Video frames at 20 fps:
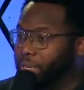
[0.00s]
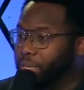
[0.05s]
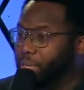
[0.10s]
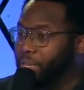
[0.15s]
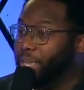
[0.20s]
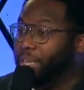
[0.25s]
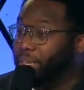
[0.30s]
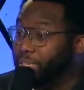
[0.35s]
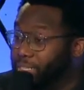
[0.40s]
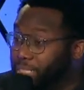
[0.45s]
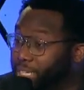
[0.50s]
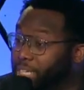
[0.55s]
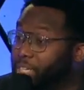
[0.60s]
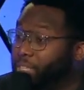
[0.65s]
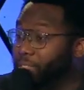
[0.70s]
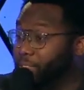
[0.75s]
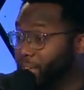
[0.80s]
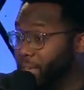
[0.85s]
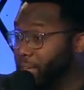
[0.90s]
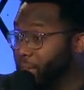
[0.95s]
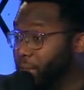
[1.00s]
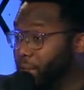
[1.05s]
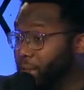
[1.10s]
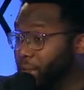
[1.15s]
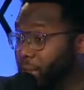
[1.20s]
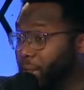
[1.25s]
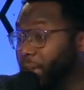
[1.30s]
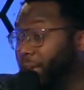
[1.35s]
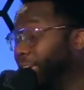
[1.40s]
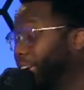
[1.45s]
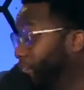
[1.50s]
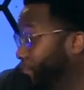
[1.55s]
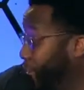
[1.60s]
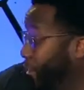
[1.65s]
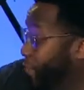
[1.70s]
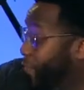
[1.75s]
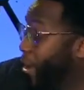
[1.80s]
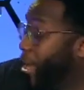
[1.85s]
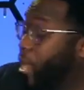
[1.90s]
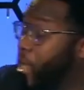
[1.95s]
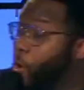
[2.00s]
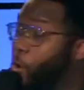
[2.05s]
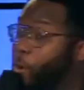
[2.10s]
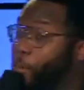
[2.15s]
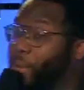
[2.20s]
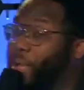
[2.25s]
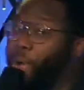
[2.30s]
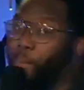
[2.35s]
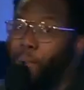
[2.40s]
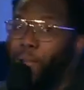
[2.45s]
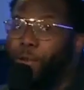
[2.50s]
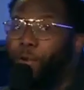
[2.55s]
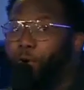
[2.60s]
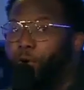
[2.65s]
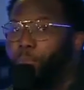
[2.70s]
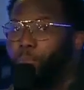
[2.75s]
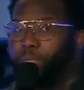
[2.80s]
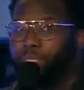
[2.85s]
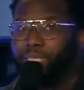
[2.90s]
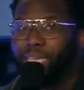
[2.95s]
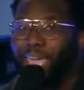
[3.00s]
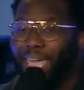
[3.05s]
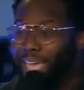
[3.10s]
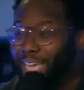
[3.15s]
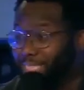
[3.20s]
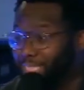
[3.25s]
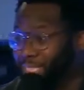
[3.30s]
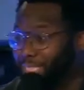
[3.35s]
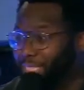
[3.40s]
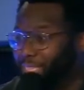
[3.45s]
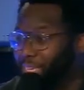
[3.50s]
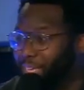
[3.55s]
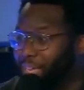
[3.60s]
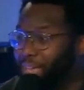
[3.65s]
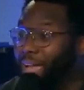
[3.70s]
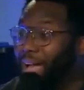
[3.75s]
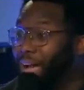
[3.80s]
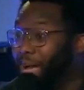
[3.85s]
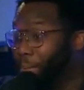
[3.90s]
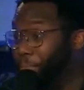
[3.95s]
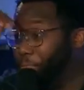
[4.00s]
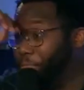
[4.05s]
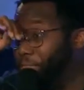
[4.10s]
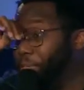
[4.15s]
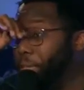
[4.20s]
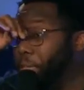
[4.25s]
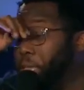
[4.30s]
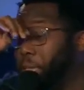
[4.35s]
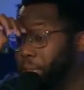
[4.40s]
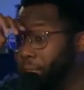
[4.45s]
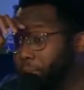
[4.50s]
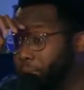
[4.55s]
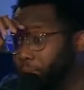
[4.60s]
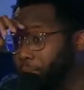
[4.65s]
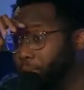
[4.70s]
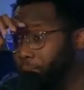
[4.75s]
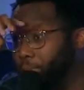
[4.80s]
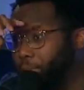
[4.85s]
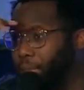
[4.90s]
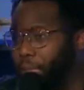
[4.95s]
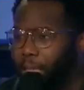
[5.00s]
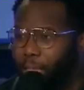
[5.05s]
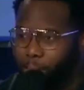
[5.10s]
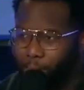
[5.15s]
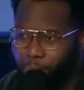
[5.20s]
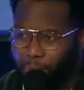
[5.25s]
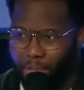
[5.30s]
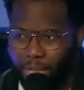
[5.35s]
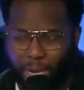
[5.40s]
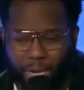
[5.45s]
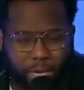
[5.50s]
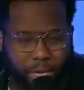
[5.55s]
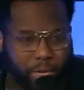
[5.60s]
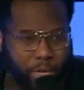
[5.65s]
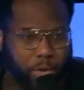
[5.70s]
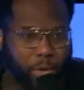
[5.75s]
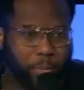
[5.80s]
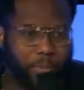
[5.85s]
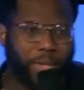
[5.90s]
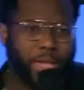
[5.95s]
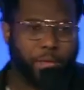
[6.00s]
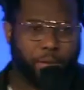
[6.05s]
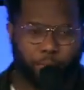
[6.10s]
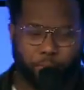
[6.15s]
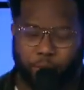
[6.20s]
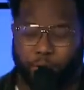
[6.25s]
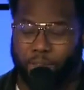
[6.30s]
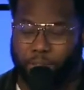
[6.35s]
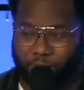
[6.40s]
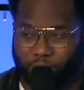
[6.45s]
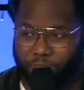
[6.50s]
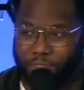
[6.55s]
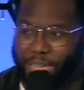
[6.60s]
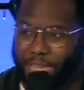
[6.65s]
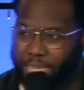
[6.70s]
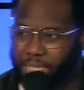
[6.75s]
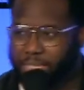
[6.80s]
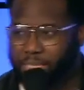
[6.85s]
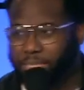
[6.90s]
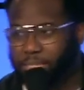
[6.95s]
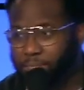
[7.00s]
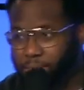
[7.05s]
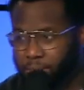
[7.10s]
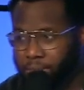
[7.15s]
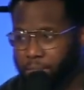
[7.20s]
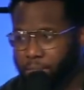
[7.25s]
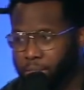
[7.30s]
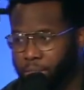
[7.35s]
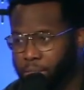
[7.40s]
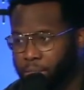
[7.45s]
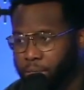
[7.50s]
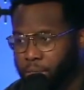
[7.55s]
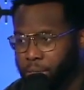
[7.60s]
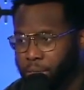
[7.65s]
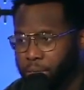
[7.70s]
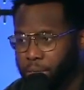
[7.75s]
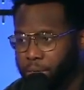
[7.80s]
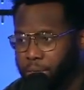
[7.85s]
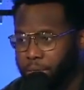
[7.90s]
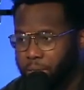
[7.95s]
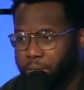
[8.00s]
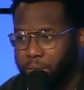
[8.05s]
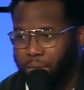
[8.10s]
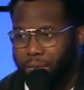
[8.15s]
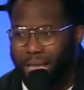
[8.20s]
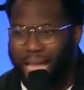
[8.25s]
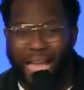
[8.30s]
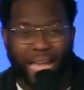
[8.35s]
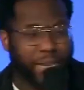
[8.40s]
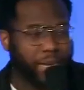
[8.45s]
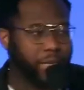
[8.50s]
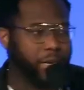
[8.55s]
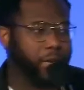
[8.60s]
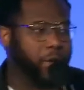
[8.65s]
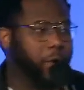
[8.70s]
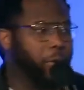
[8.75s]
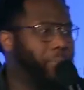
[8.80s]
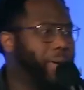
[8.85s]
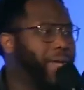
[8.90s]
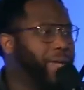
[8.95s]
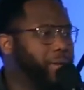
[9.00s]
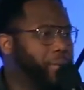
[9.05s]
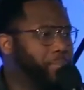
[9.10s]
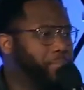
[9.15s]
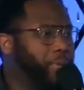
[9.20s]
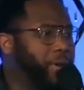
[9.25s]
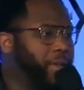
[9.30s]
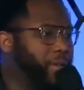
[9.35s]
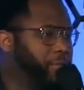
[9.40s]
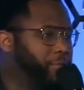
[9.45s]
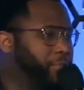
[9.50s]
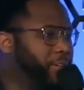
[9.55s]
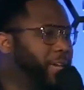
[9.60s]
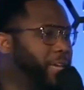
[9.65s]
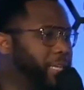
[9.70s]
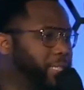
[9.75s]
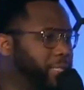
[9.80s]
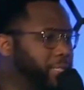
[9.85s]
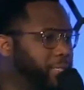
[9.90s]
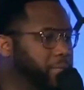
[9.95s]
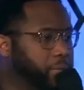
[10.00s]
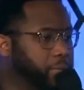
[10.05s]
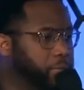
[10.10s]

And until then, even if I go about my normal task, I'm thinking, man, I need to go back and pray and fast. I need to go back and pray and fast.